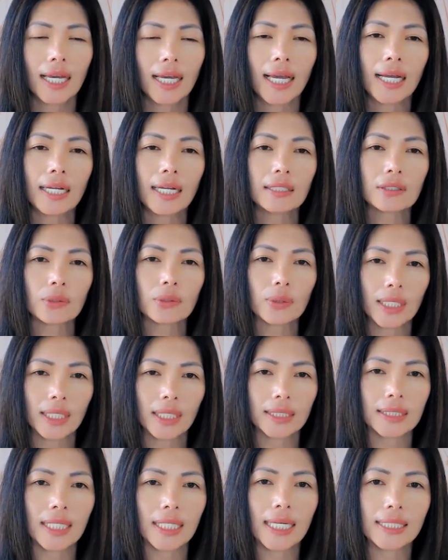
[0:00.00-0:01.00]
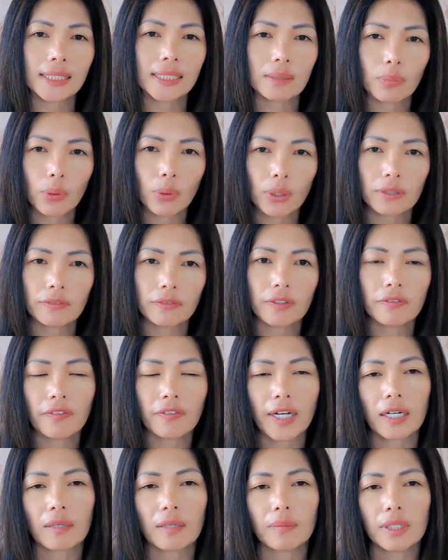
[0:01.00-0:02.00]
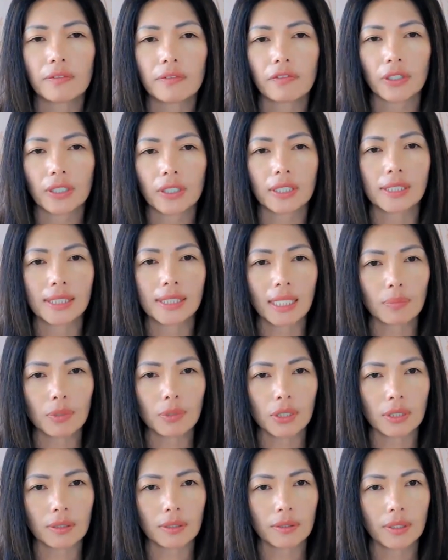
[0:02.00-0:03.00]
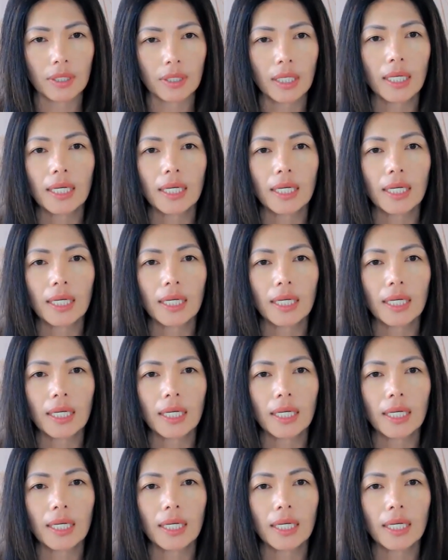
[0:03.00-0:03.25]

and create a supportive environment for conception.